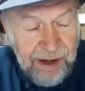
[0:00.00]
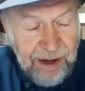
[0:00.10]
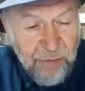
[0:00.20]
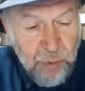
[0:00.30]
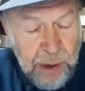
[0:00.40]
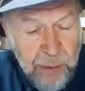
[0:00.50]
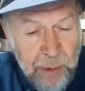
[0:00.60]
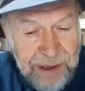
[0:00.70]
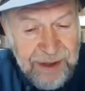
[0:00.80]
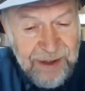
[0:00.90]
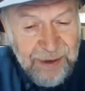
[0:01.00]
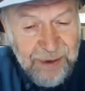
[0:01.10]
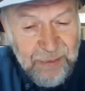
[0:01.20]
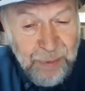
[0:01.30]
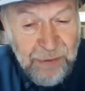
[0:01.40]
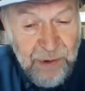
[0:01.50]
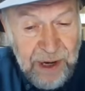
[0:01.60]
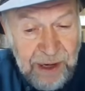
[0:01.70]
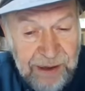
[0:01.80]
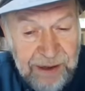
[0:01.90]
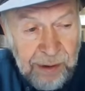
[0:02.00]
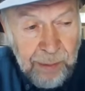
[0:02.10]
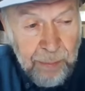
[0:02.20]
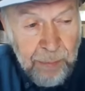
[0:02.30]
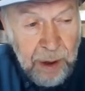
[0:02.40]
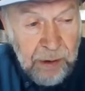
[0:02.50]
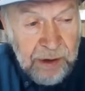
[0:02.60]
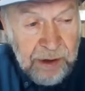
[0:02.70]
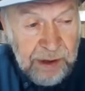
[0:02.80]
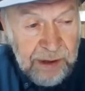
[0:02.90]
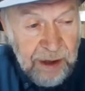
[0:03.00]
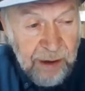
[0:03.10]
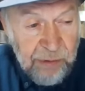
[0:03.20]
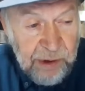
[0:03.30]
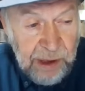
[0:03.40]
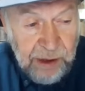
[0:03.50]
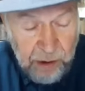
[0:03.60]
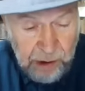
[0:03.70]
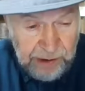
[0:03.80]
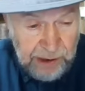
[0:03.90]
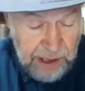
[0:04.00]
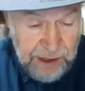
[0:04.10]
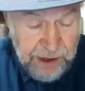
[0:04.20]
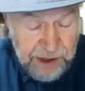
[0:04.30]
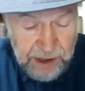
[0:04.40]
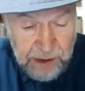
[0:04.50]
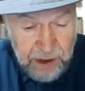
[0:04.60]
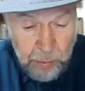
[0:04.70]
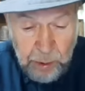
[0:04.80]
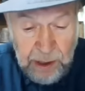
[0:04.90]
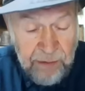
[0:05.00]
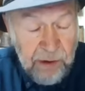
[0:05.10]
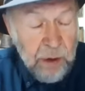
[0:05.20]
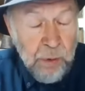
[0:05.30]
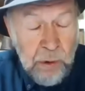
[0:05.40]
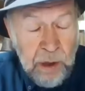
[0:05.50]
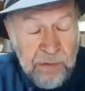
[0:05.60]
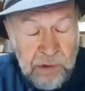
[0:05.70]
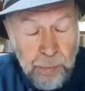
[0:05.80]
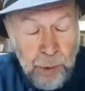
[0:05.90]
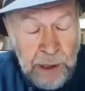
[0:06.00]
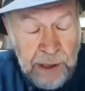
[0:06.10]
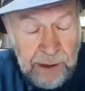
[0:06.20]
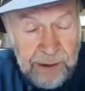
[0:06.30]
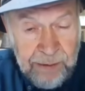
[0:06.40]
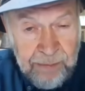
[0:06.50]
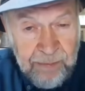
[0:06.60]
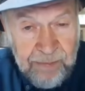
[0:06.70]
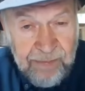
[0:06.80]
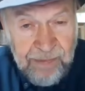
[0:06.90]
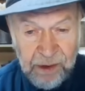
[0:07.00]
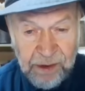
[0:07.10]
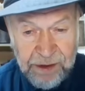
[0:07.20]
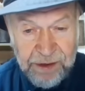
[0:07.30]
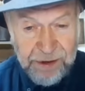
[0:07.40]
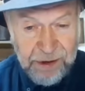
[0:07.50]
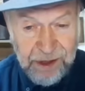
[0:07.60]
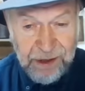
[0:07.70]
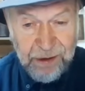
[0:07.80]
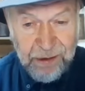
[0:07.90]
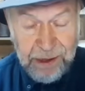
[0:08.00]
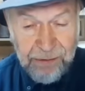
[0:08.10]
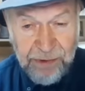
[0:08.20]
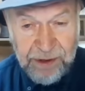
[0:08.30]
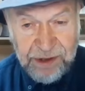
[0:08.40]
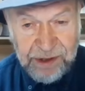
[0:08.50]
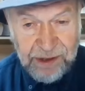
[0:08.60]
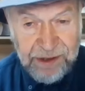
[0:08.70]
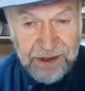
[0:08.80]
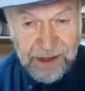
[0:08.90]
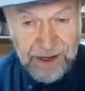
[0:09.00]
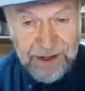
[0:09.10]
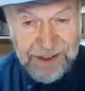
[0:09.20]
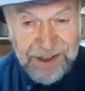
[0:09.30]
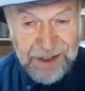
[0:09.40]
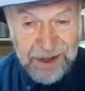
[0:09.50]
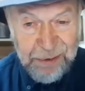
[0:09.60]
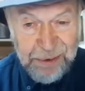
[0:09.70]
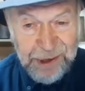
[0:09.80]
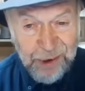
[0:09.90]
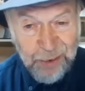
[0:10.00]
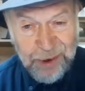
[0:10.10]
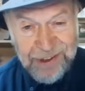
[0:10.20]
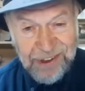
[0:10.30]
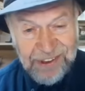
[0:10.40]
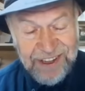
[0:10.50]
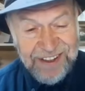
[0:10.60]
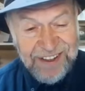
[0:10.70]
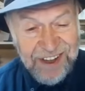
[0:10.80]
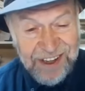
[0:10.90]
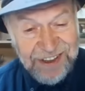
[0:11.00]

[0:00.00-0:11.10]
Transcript: And if we want to prevent the melting of the Antarctic ice sheet, we'll have to cool off the planet. This is the correct physics, and it's the real world. And it